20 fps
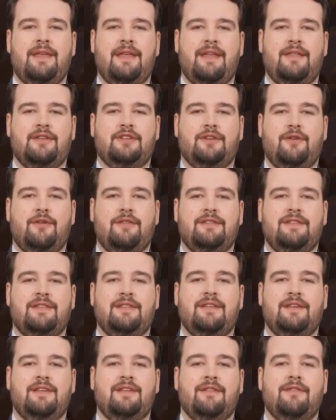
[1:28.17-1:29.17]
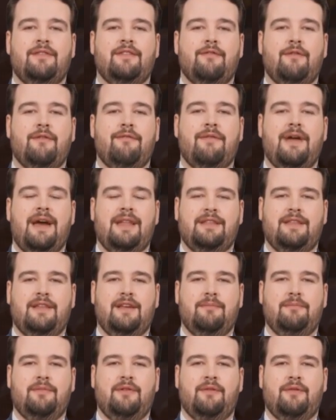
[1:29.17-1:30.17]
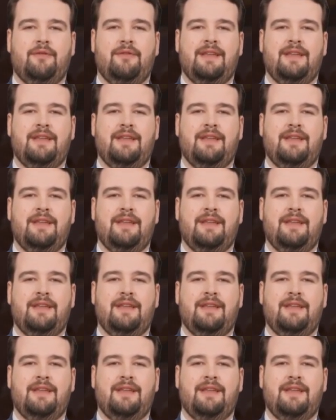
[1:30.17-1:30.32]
ensures decisions reflect communal